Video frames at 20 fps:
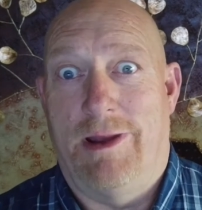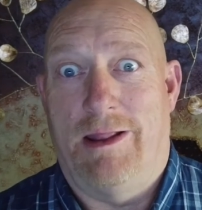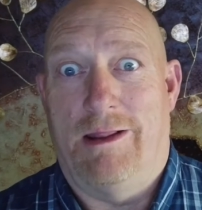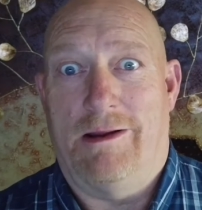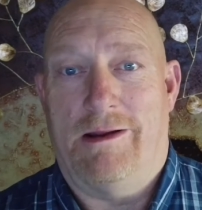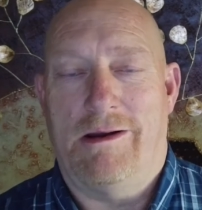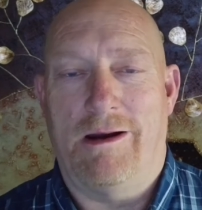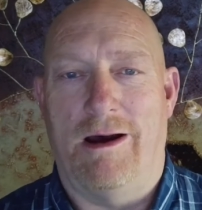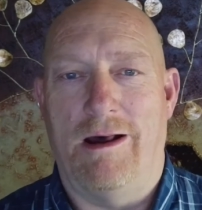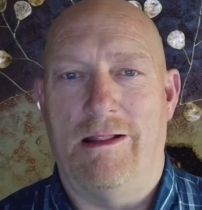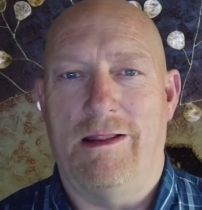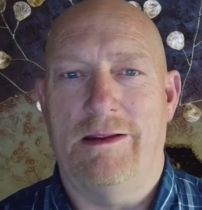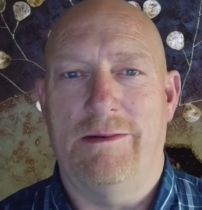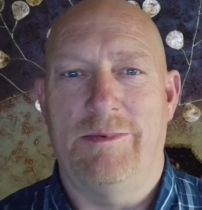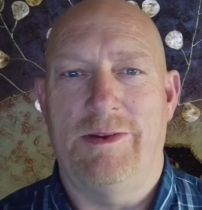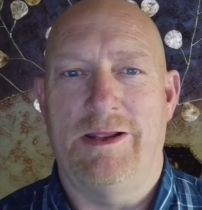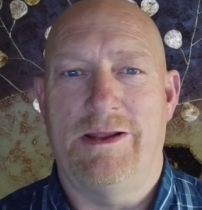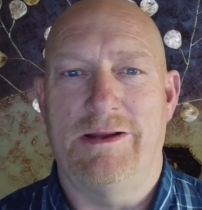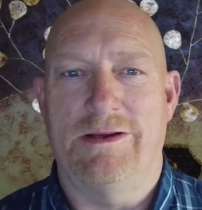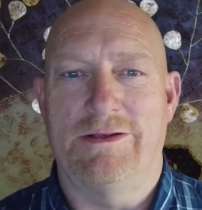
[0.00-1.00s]
melancholy
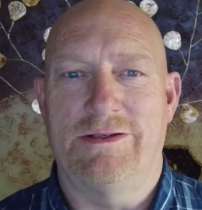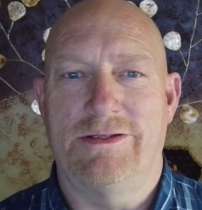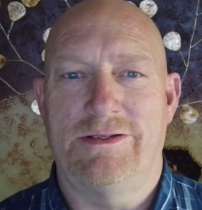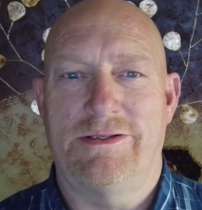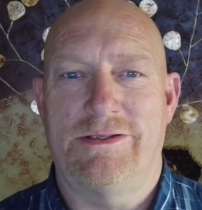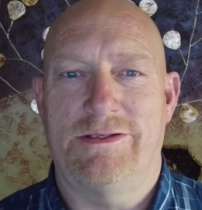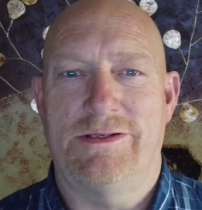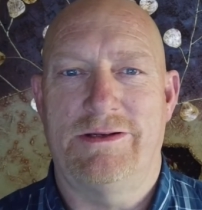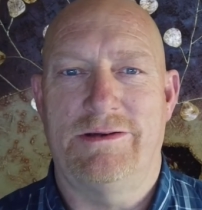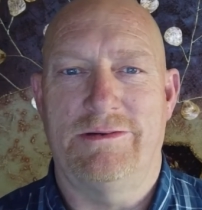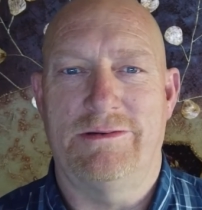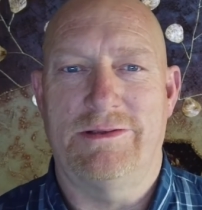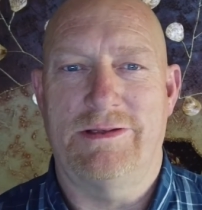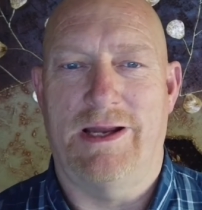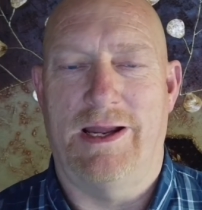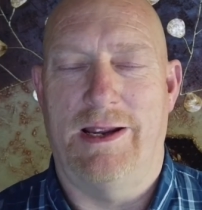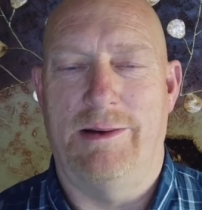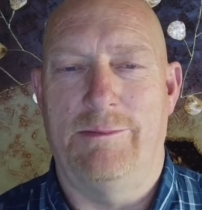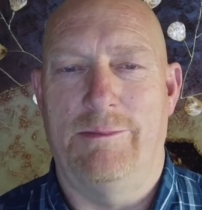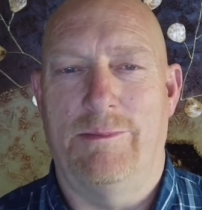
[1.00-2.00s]
because, you know,
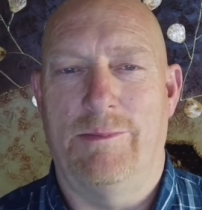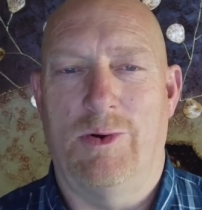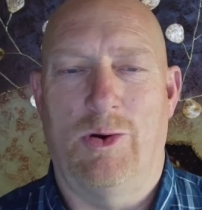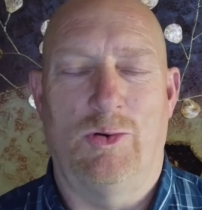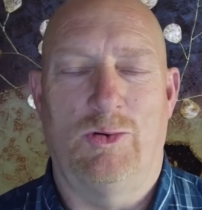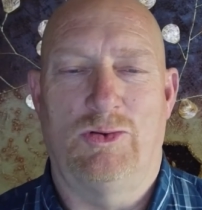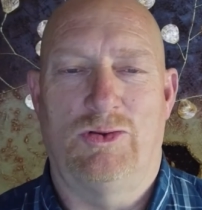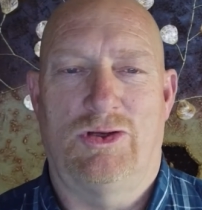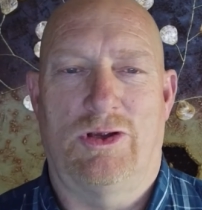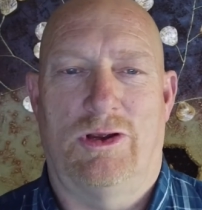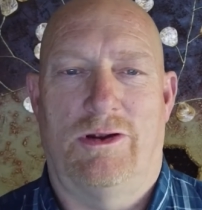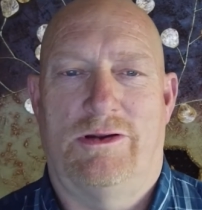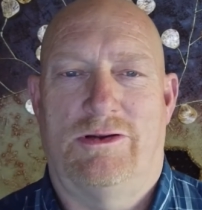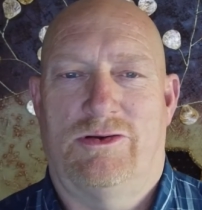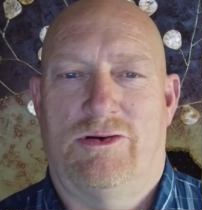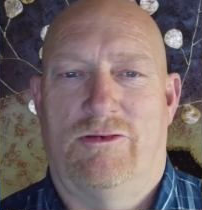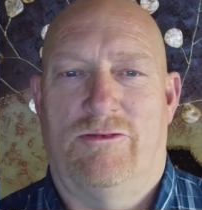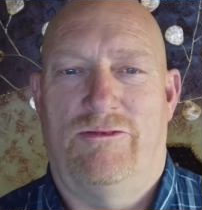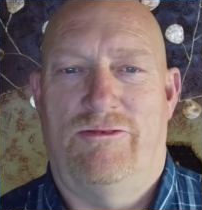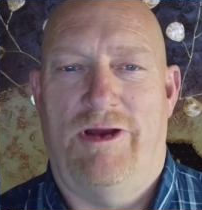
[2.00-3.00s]
time goes on
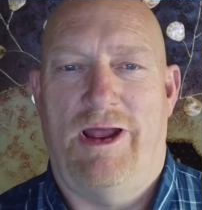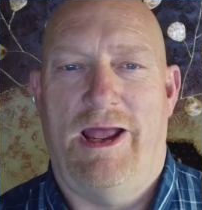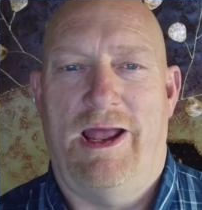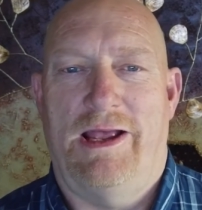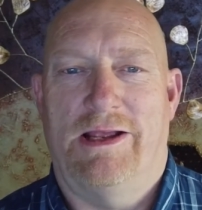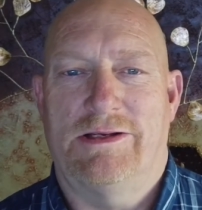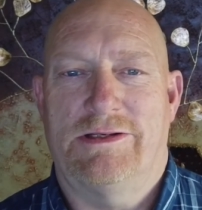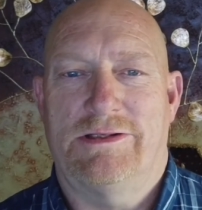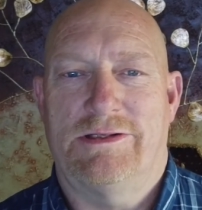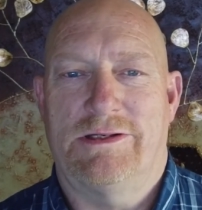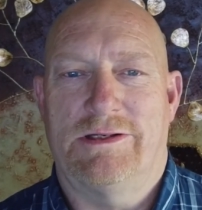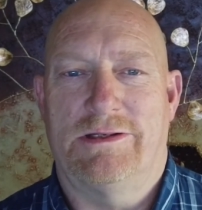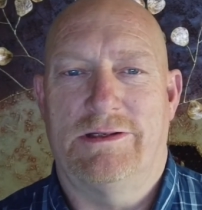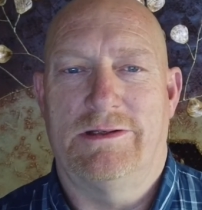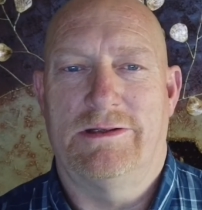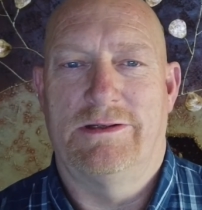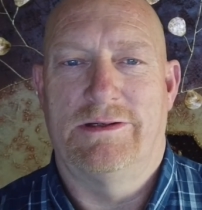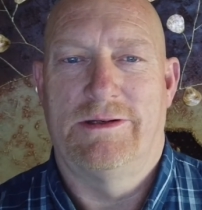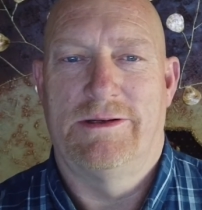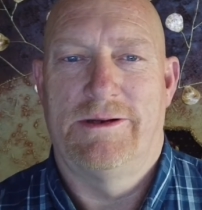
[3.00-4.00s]
so fast. And